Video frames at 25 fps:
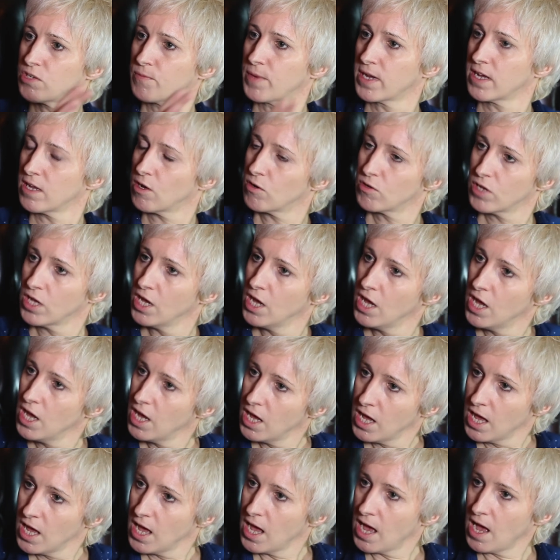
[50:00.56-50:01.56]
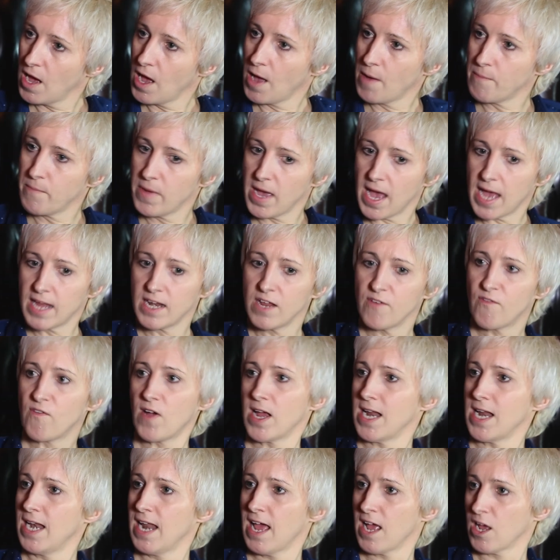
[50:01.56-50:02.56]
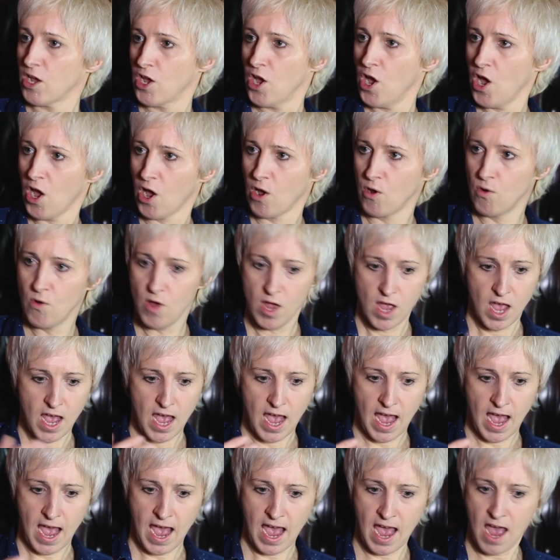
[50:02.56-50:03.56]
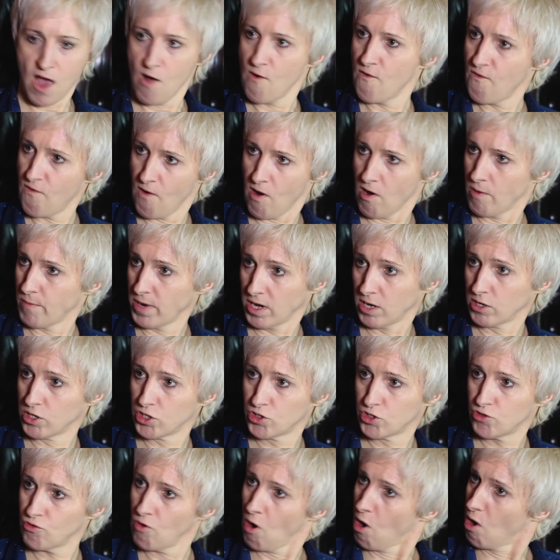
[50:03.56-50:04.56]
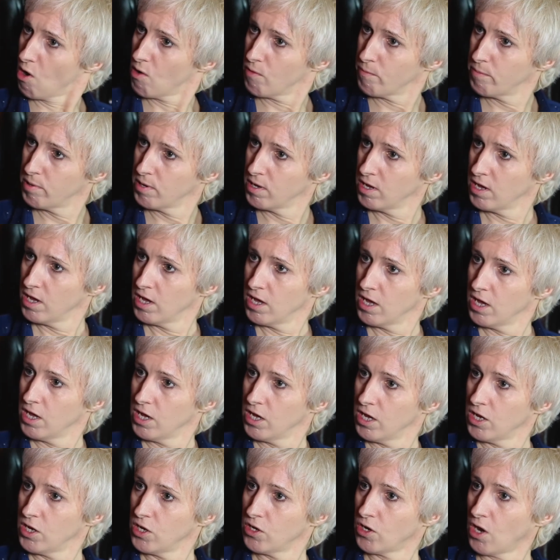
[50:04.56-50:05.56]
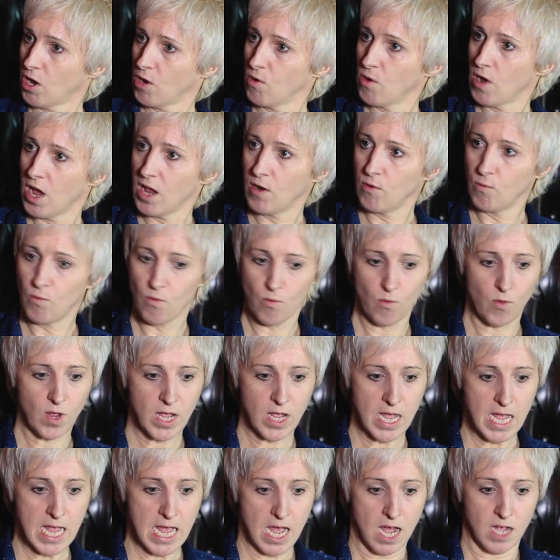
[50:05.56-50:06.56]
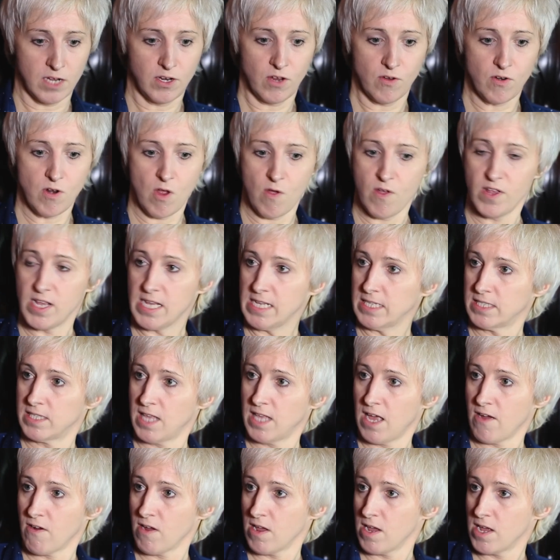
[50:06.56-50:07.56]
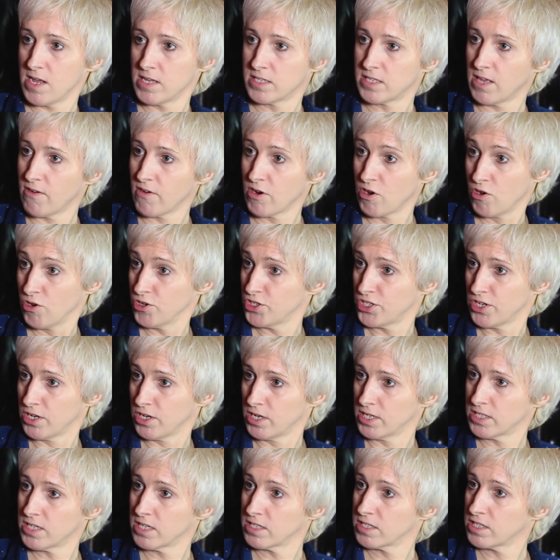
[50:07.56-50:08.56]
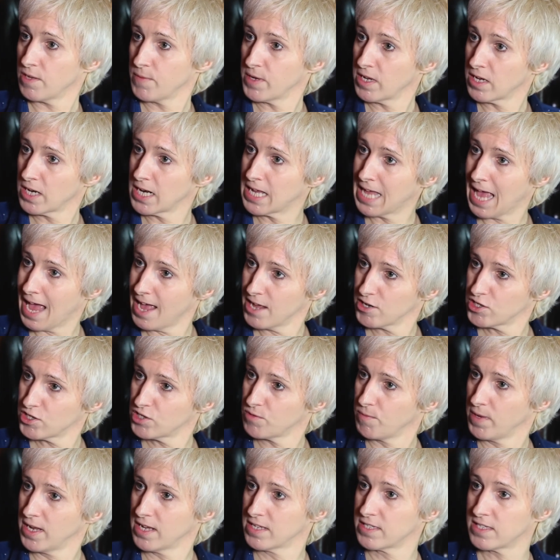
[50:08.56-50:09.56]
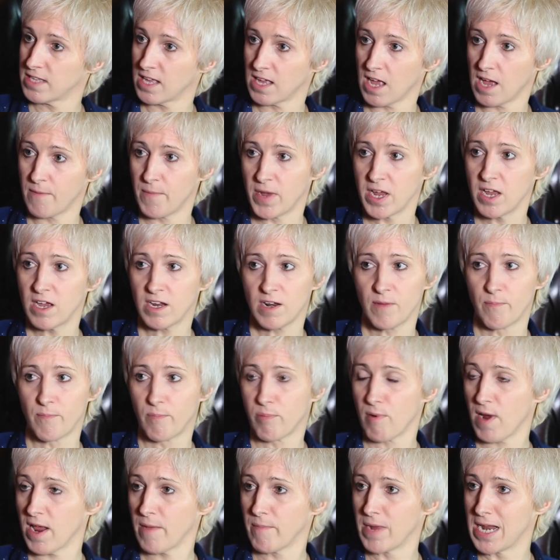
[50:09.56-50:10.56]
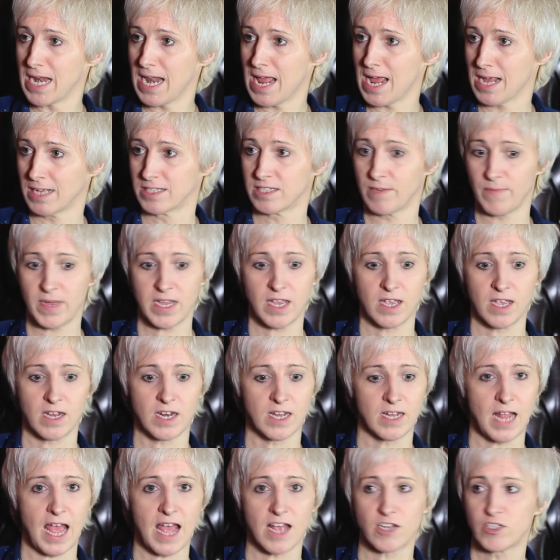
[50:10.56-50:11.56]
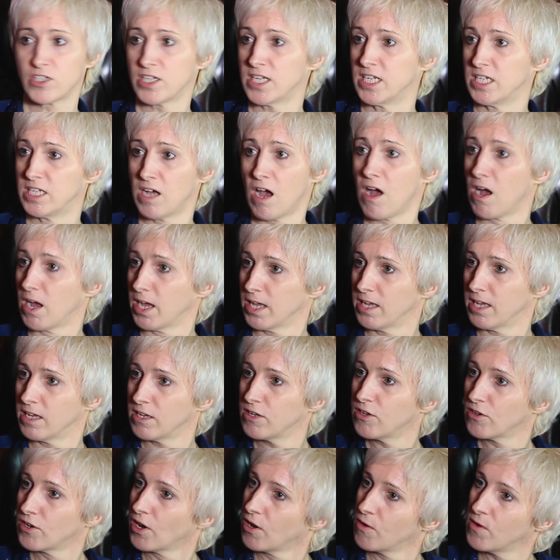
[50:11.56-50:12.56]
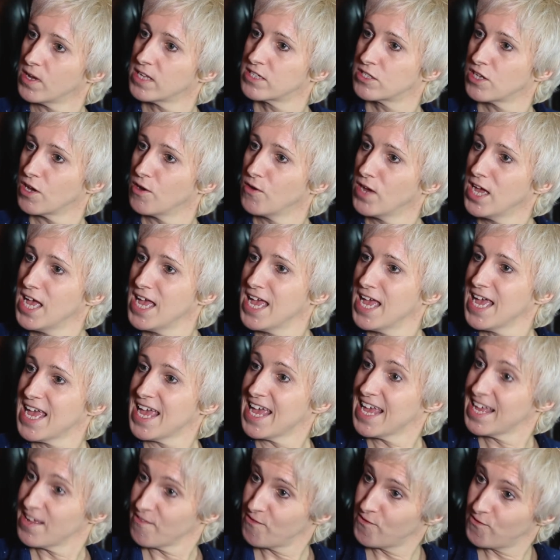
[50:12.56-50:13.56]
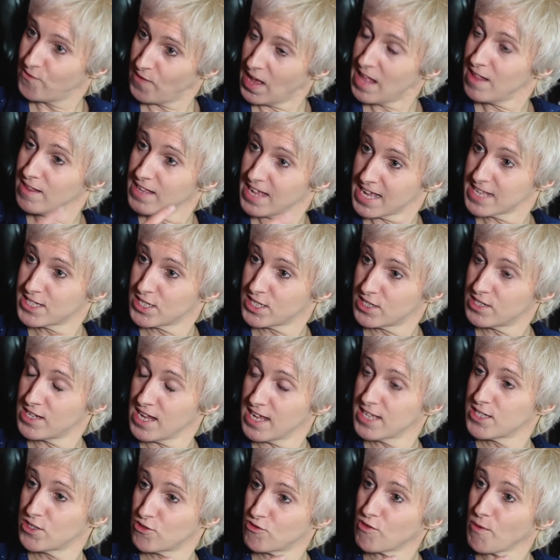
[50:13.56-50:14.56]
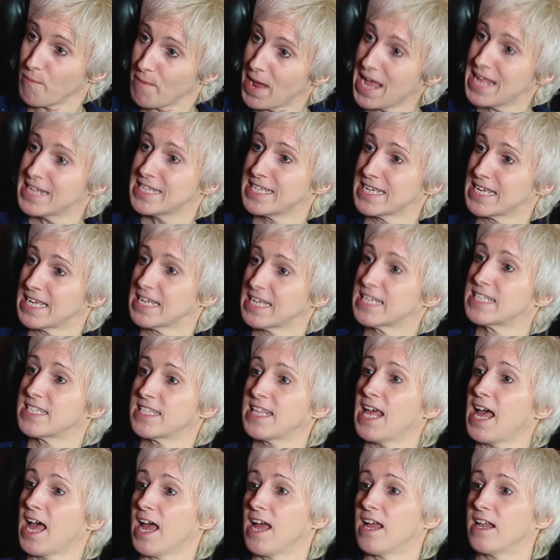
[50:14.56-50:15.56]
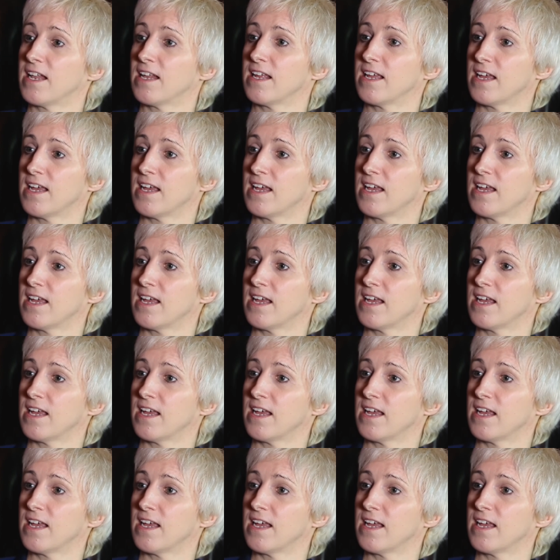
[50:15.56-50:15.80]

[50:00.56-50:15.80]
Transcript: And if I let go, how far am I going to drop? You know, and I don't know, is there a cushion? Is there something going to catch me? Am I going to break my legs? Am I going to actually die? You know, so it felt as dramatic as that